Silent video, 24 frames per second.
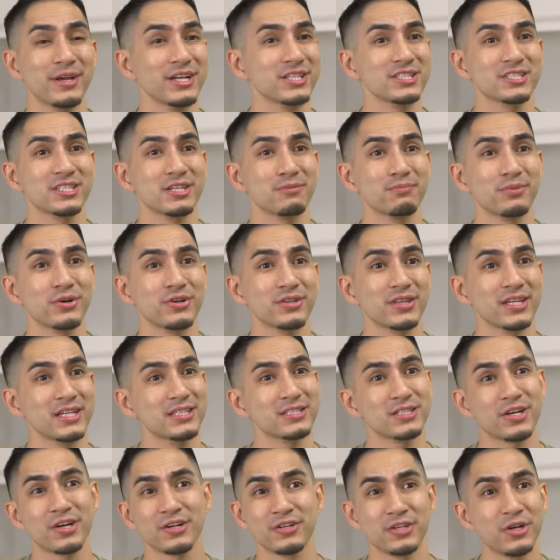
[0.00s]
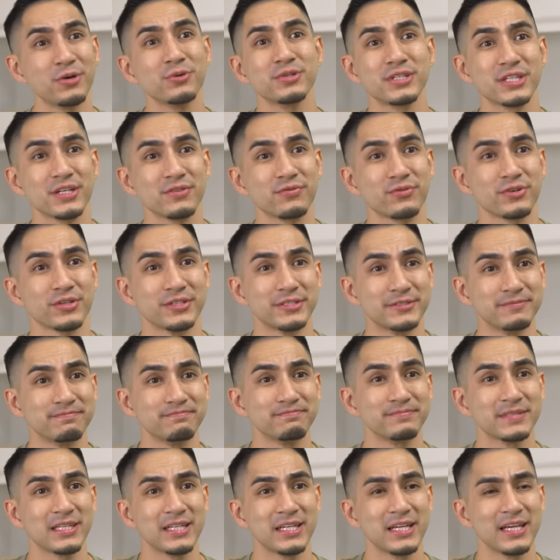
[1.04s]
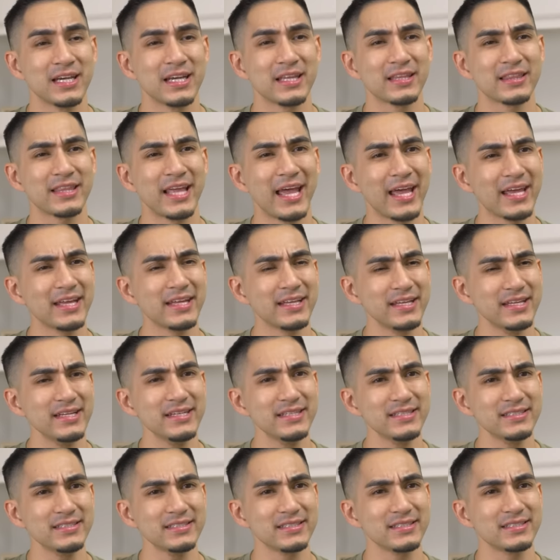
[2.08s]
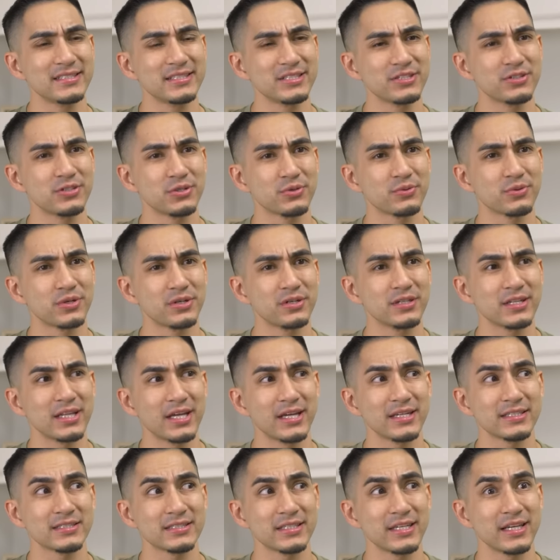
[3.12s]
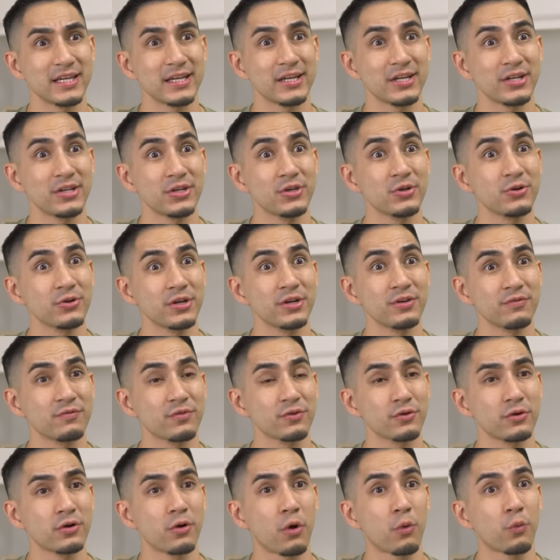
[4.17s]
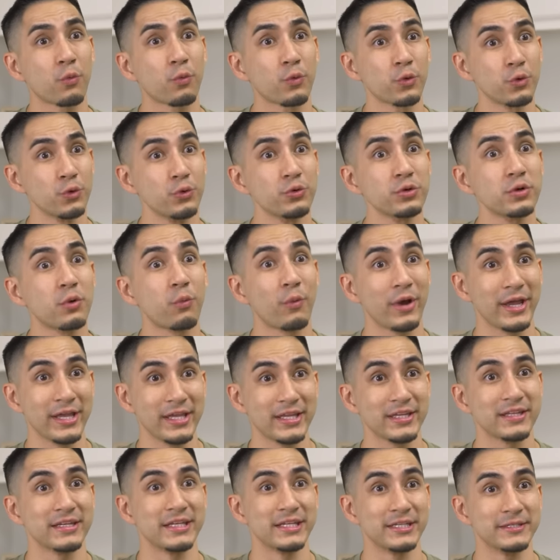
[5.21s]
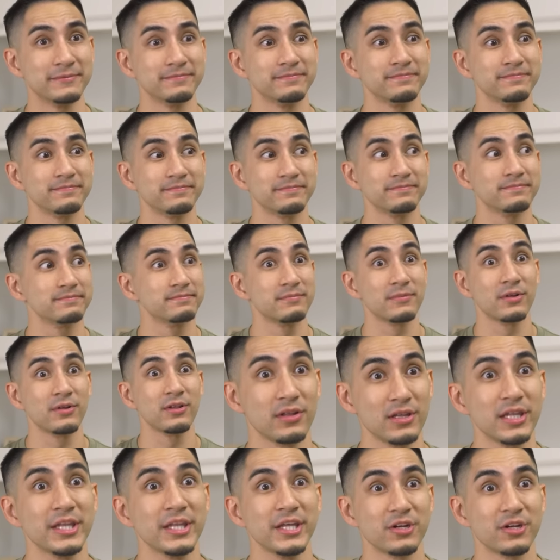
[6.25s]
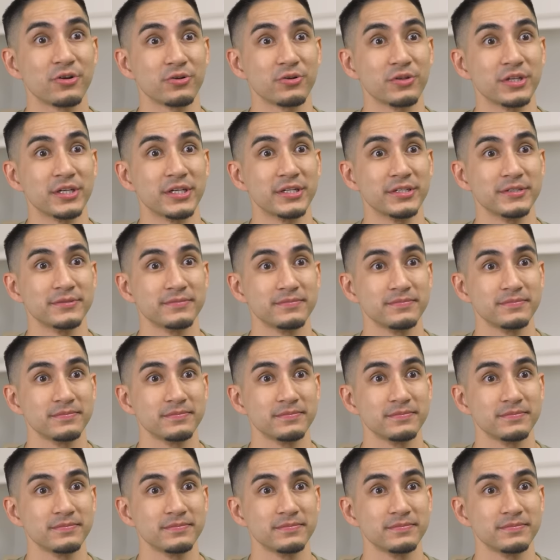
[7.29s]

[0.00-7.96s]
Mexican birthdays are no different. That is until you realize that you're in for a rude awakening. Literally.